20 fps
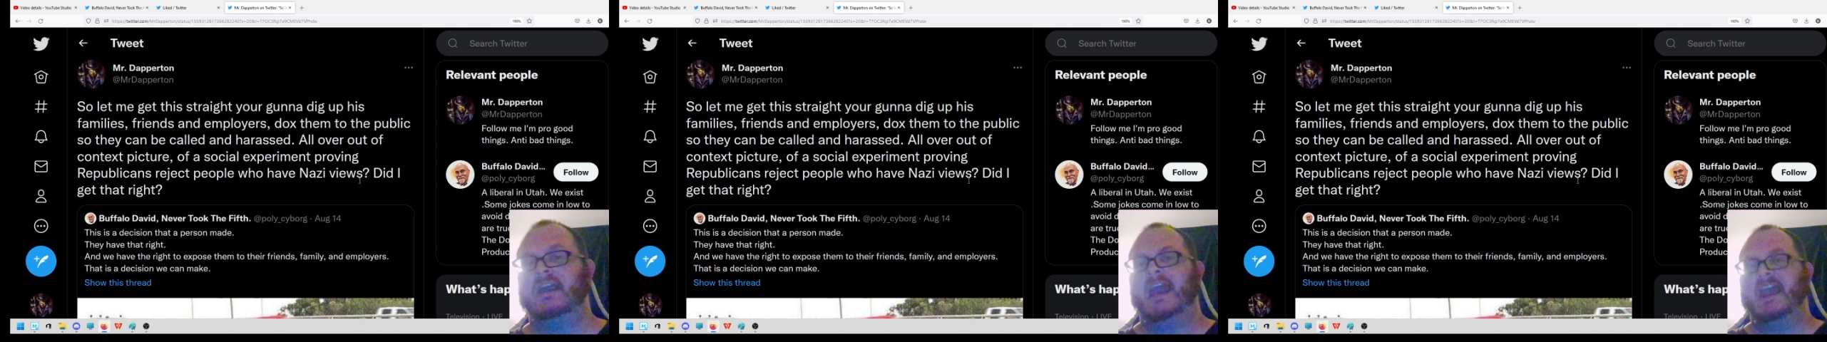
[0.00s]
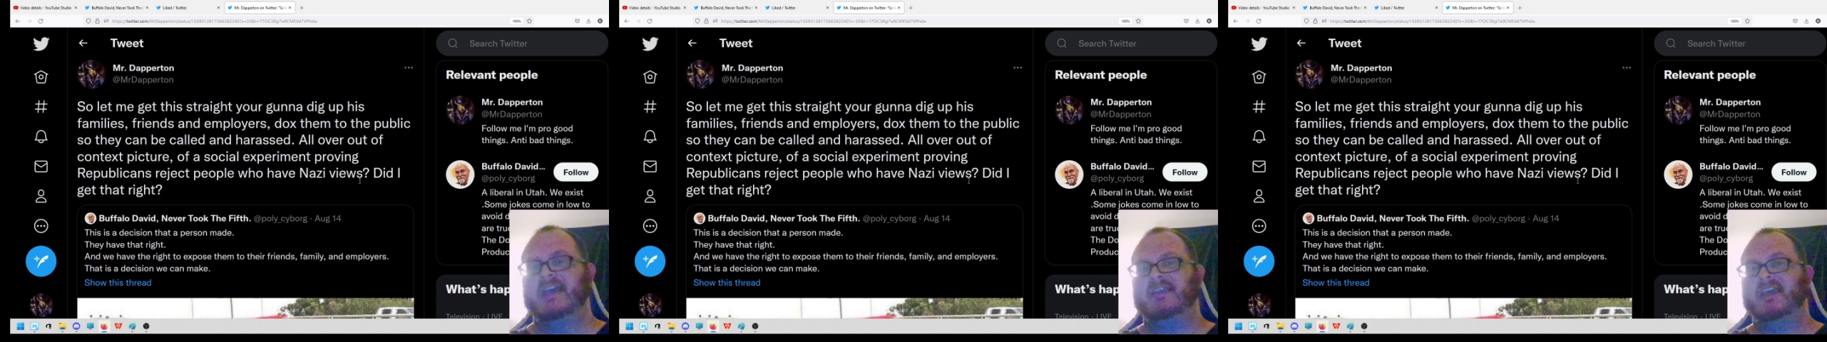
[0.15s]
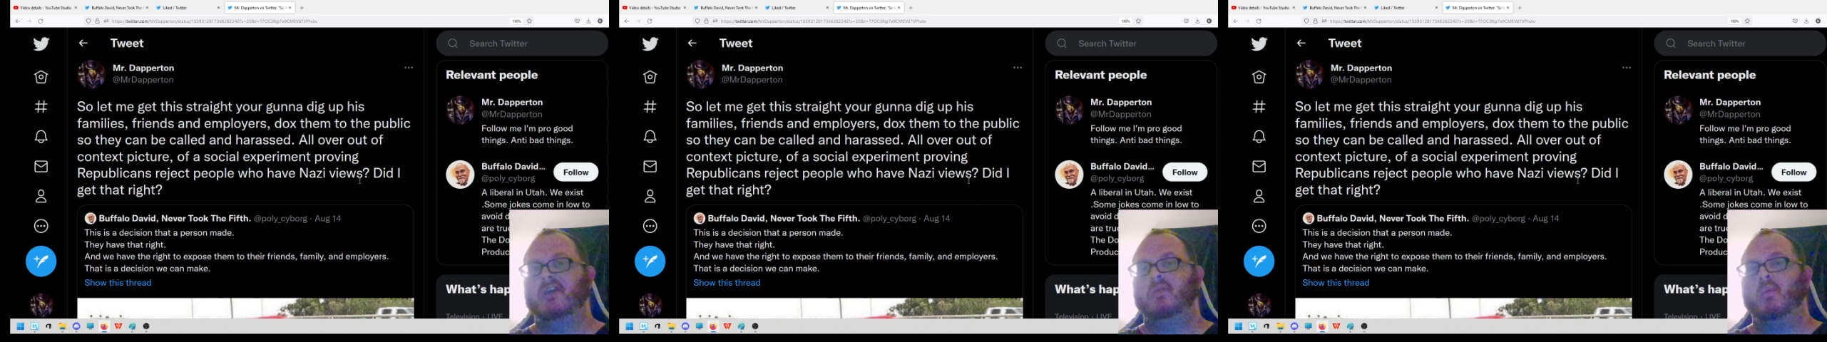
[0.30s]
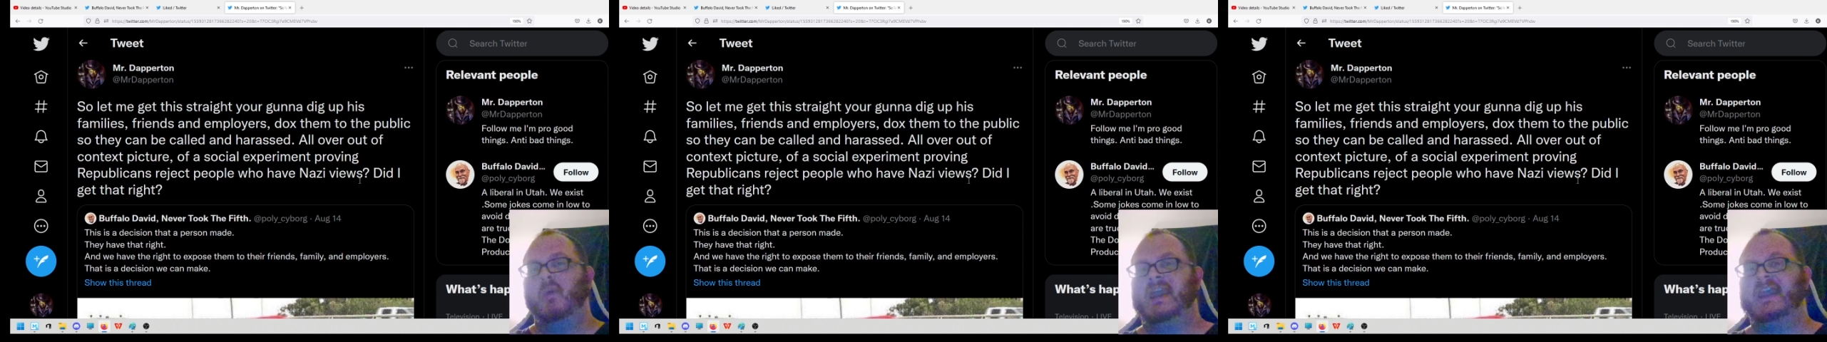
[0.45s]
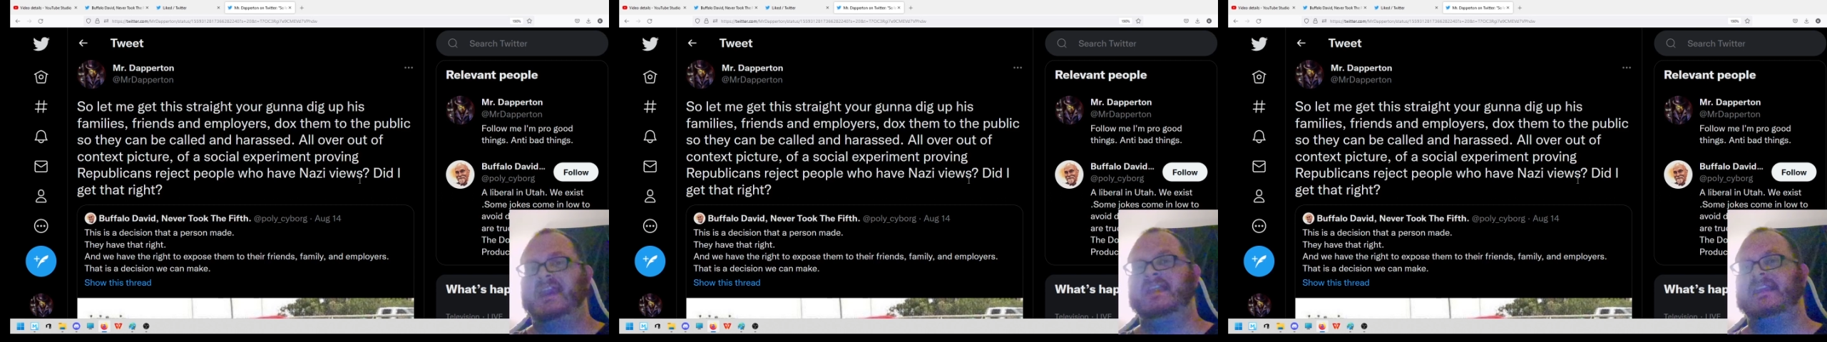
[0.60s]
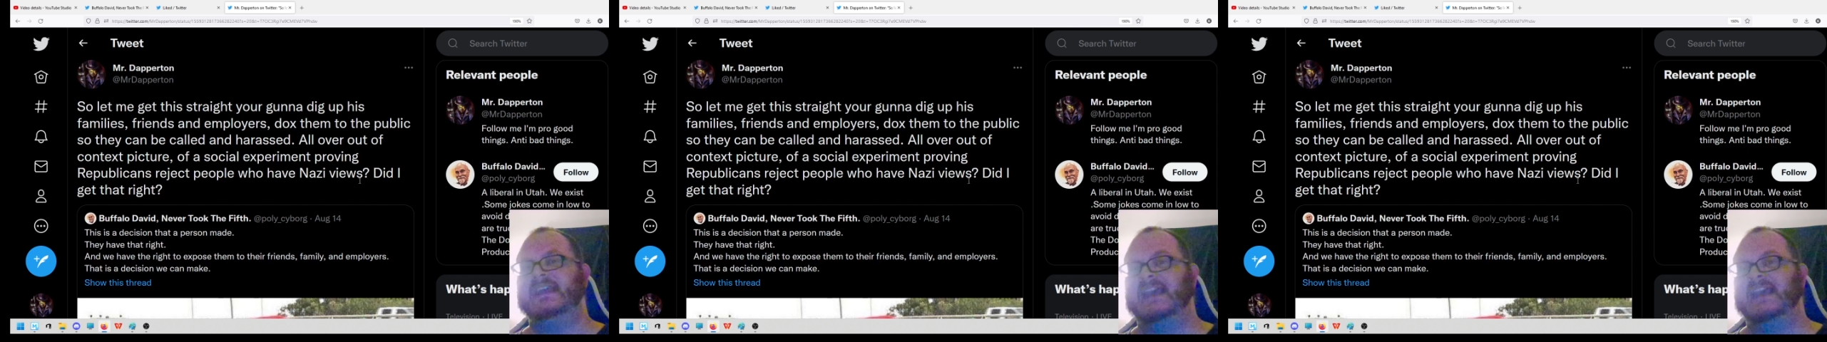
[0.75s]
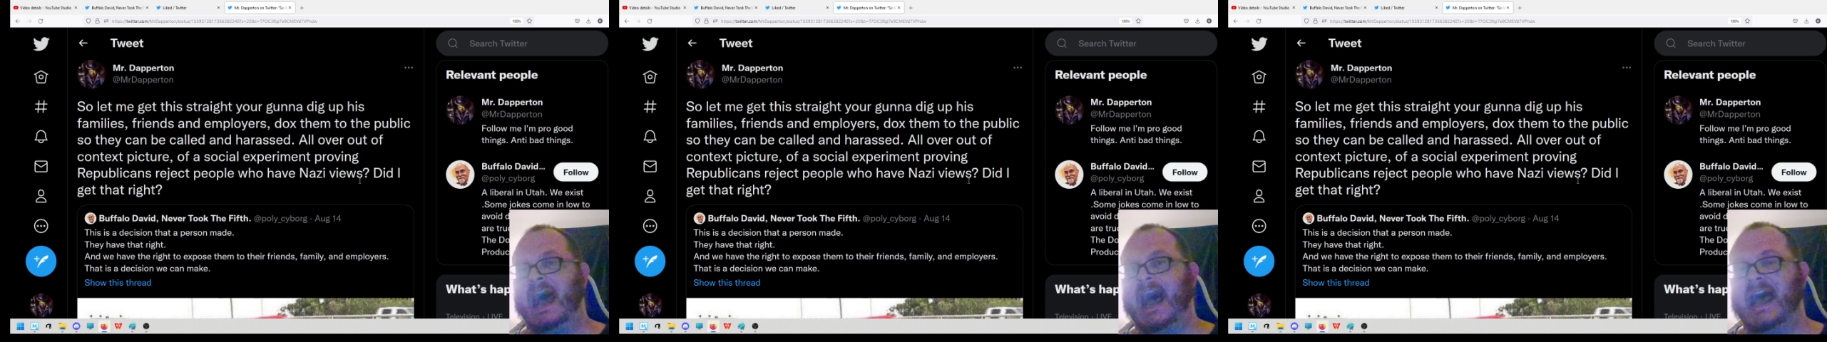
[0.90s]
and they win in
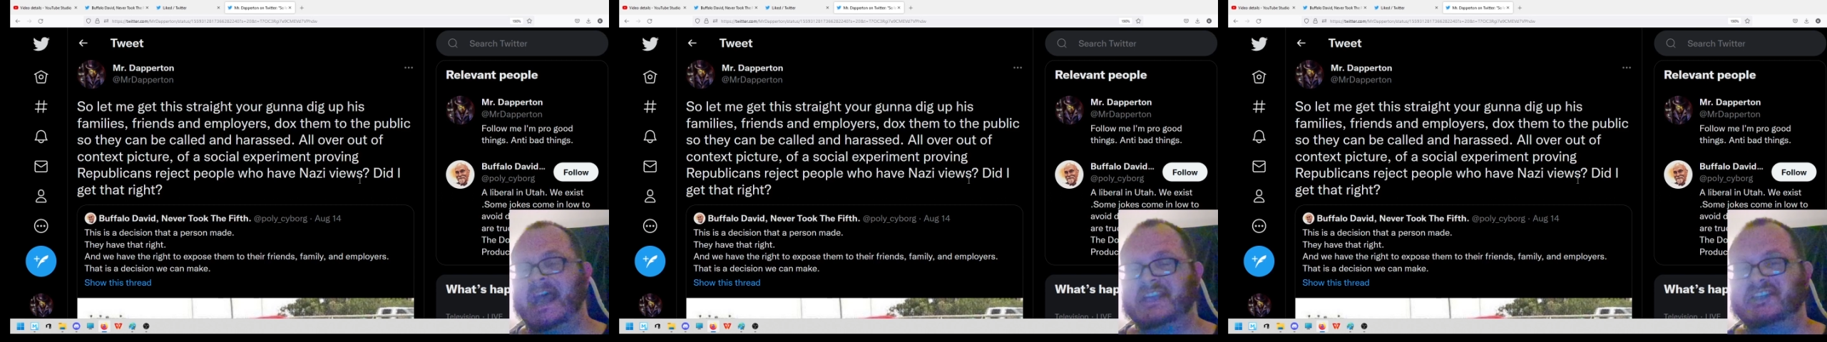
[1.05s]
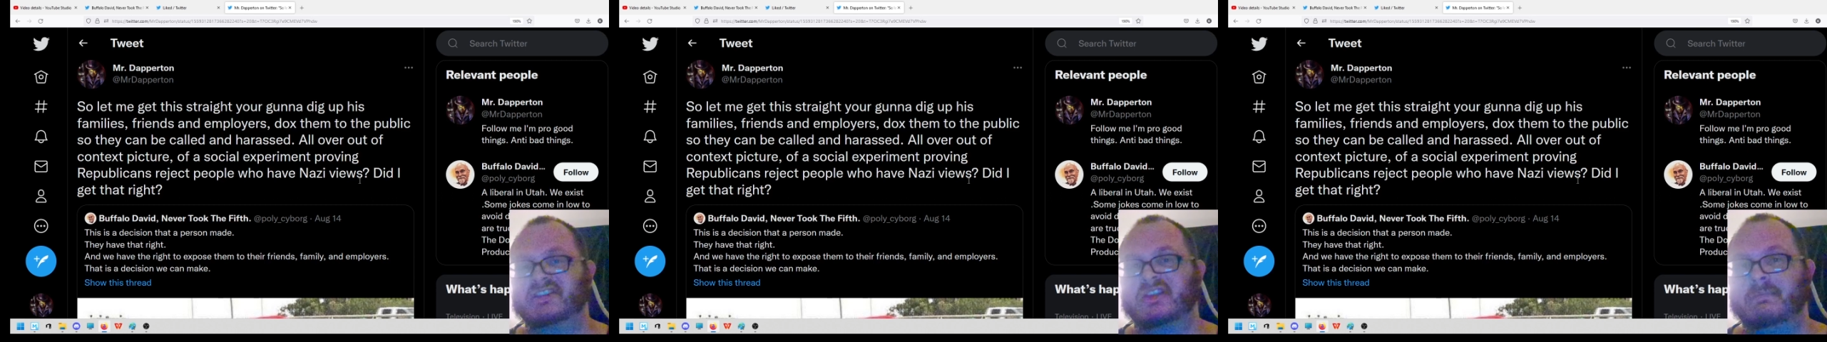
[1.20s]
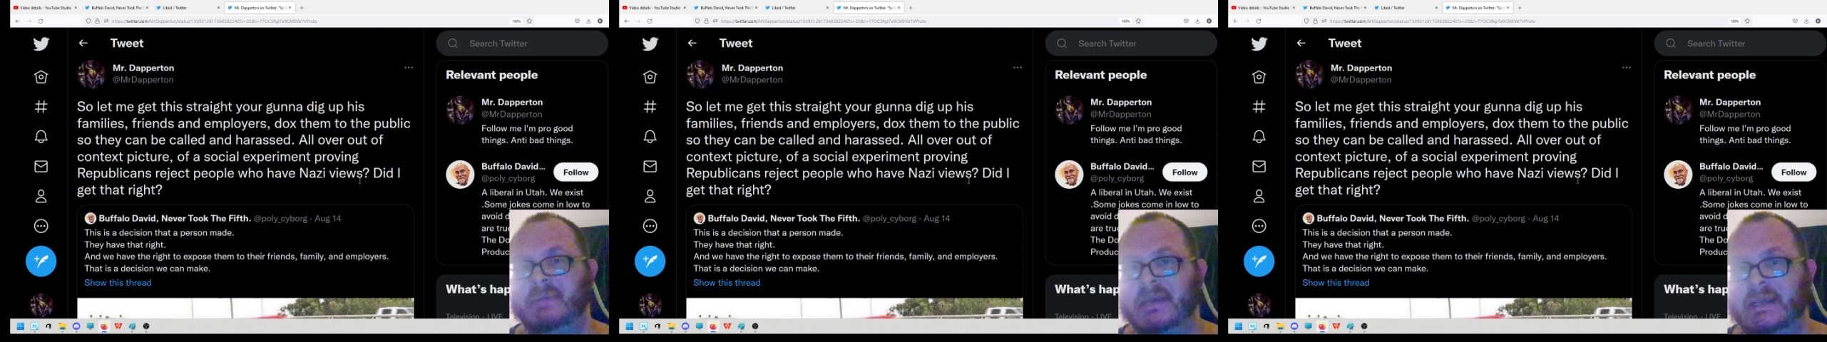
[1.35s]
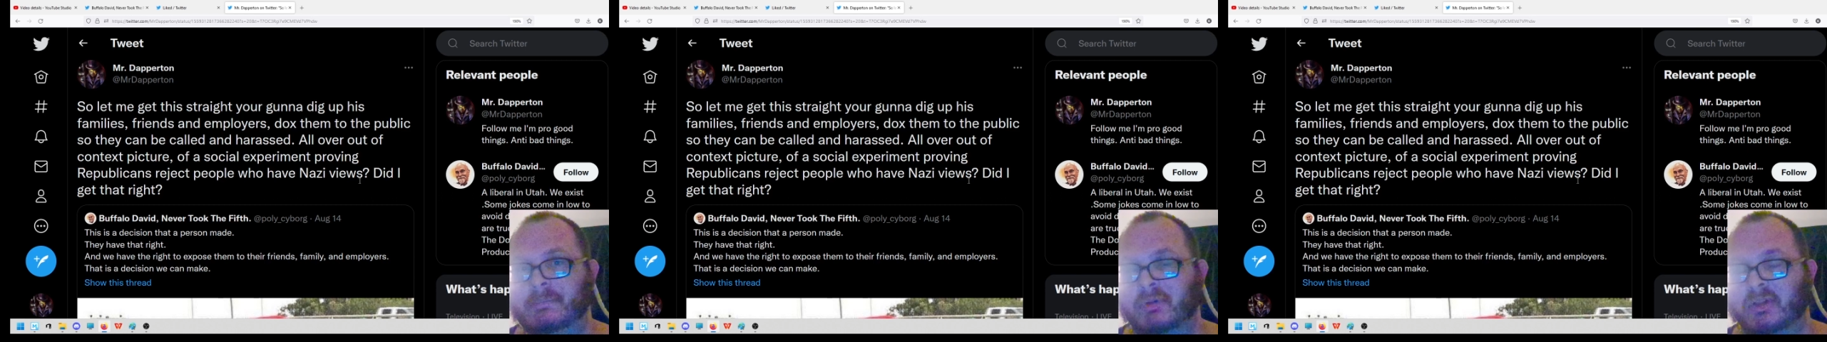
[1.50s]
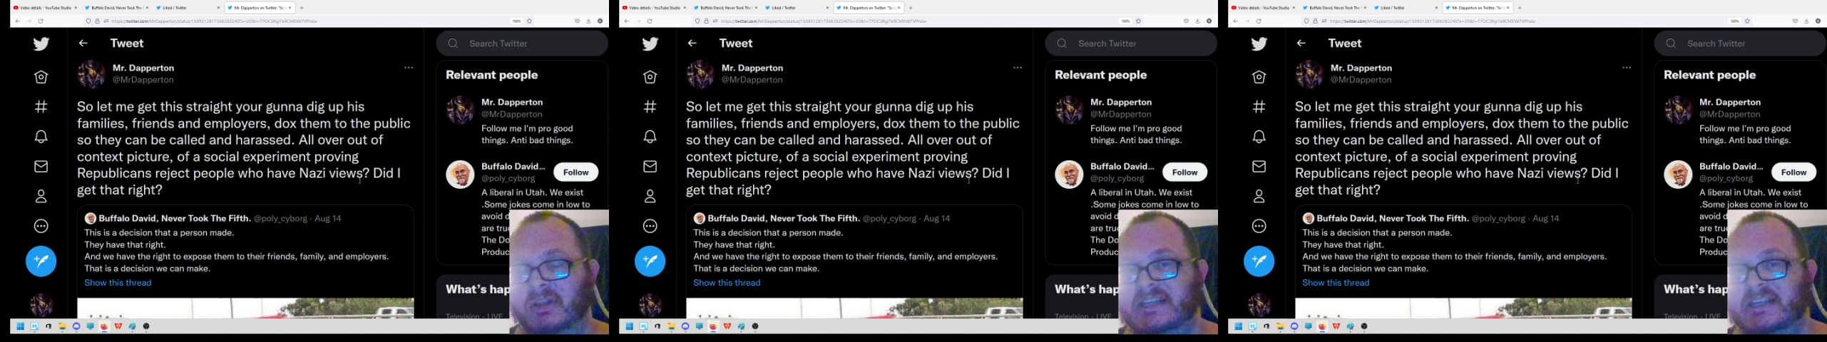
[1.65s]
the eyes of the people